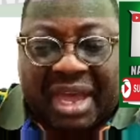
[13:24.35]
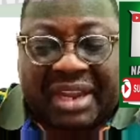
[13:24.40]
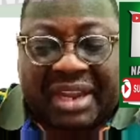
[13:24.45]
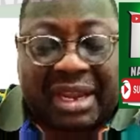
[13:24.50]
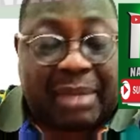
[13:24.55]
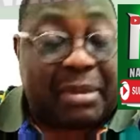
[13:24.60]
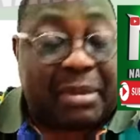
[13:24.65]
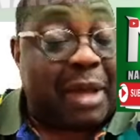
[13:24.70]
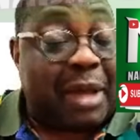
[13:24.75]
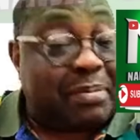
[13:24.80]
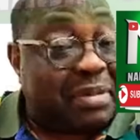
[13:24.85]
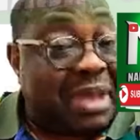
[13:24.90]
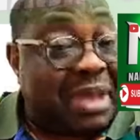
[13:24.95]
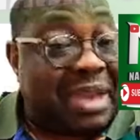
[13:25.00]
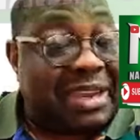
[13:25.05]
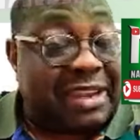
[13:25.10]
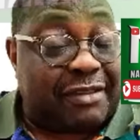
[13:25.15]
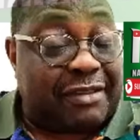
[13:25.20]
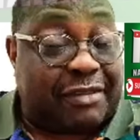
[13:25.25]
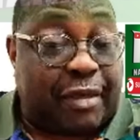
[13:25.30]
and I'm happy I
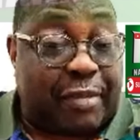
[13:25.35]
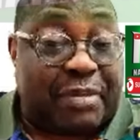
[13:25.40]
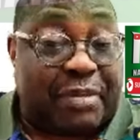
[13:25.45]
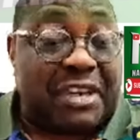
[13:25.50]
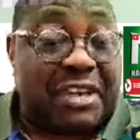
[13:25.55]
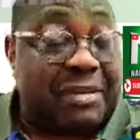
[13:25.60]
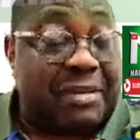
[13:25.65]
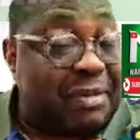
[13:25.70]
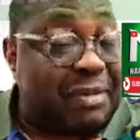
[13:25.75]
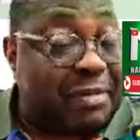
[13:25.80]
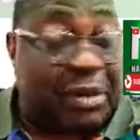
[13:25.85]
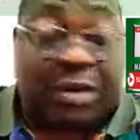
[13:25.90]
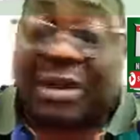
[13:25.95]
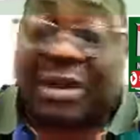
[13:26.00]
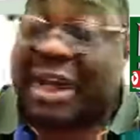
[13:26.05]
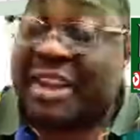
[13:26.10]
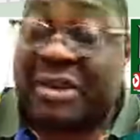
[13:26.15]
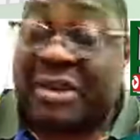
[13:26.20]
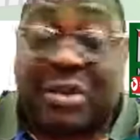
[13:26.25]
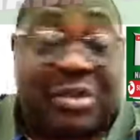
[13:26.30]
left for PDP because
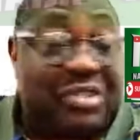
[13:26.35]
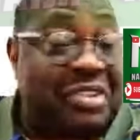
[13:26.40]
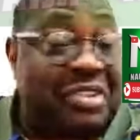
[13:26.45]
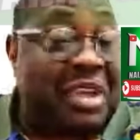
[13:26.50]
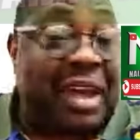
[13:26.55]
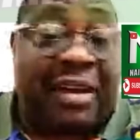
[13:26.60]
I don't see